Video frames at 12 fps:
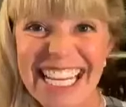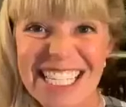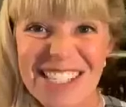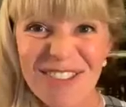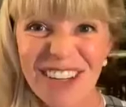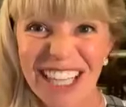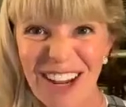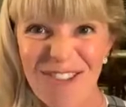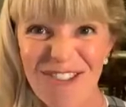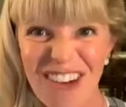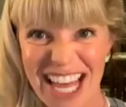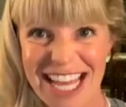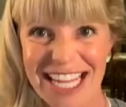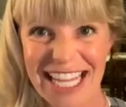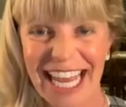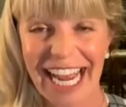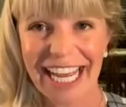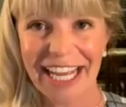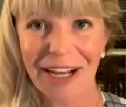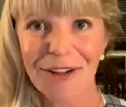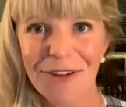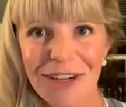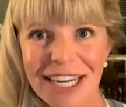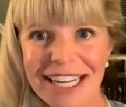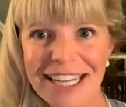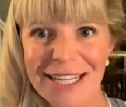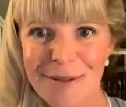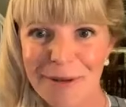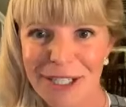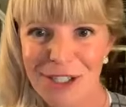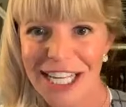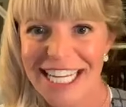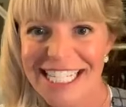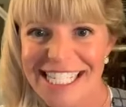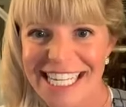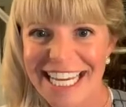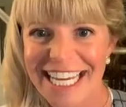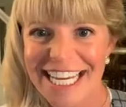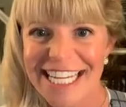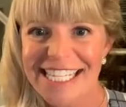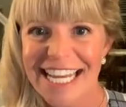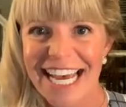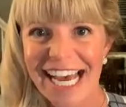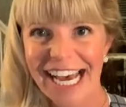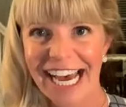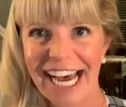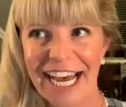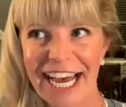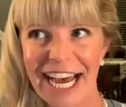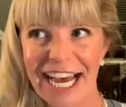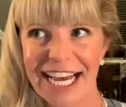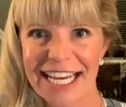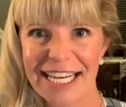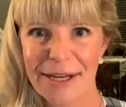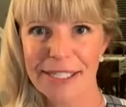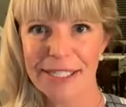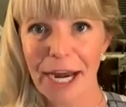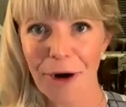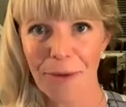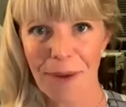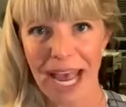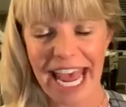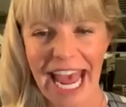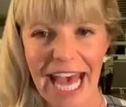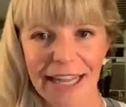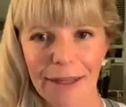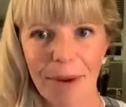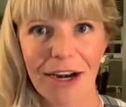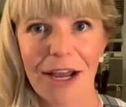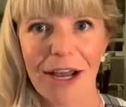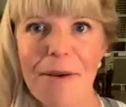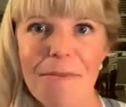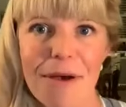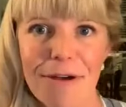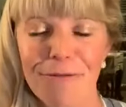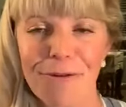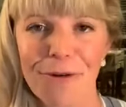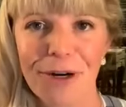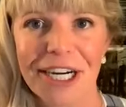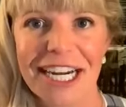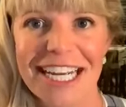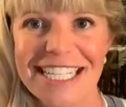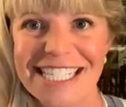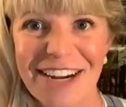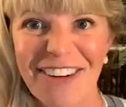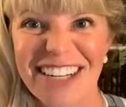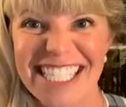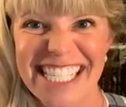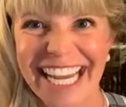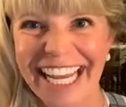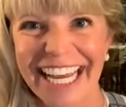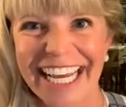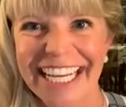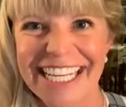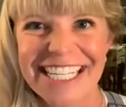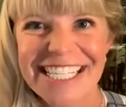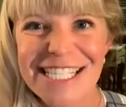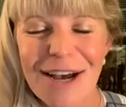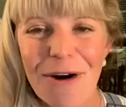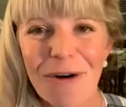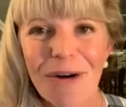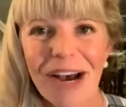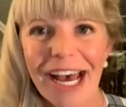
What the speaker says: is really fun that I included in this wish list is a tearaway at the bottom for a Secret Santa. So